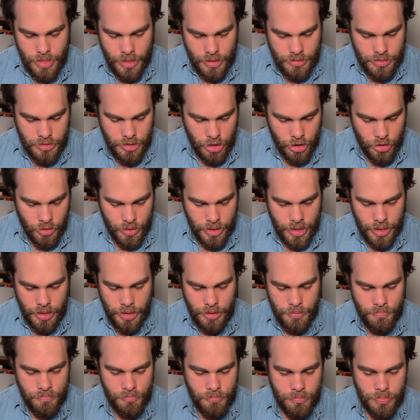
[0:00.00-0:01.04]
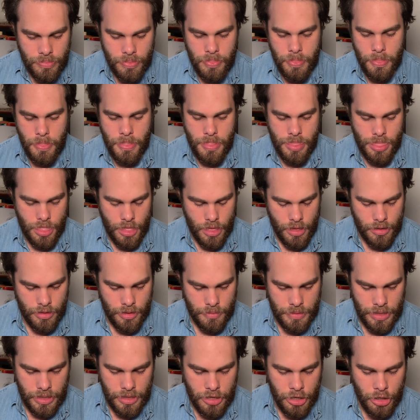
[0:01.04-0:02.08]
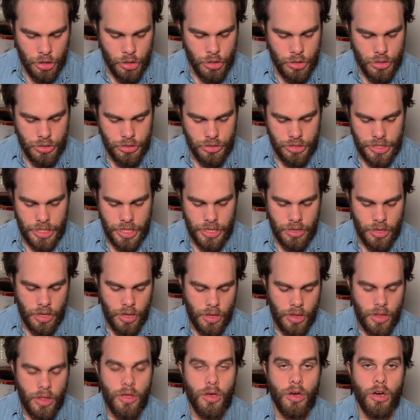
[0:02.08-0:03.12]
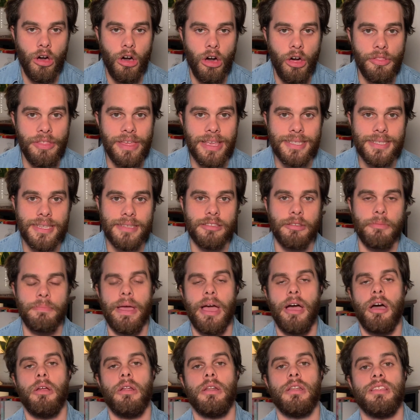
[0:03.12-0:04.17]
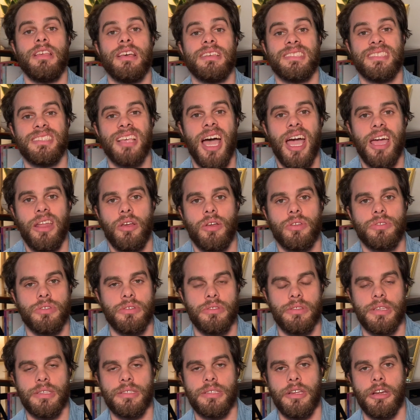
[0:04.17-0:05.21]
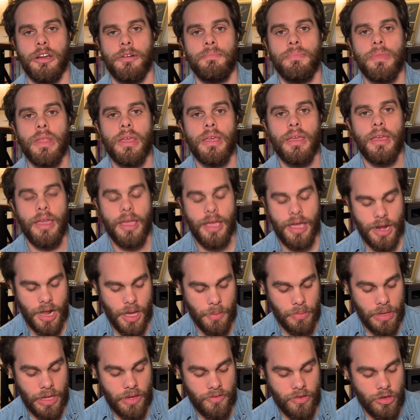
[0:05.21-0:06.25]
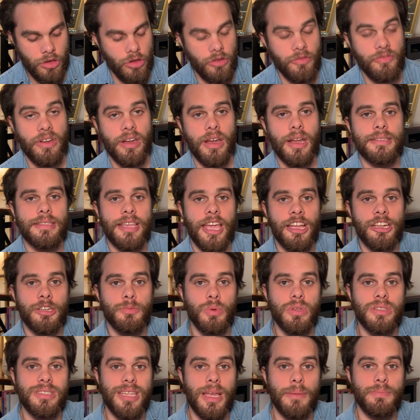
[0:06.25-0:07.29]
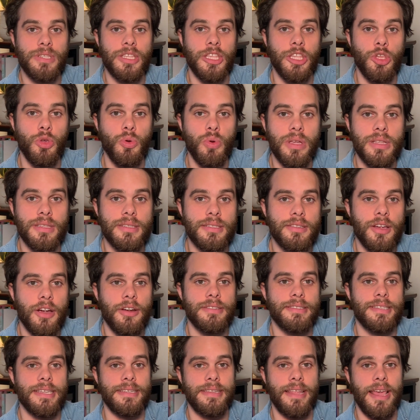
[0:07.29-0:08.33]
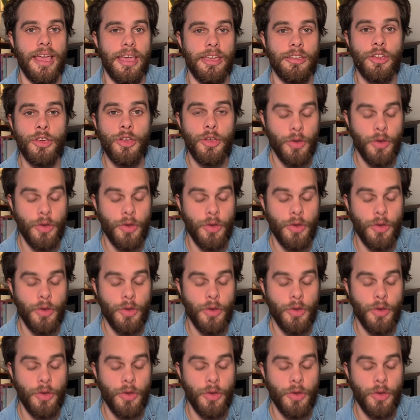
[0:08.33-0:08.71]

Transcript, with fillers: So in conclusion, all this is about a side hustle this year, and I'm giving you very tangible steps that you can start today.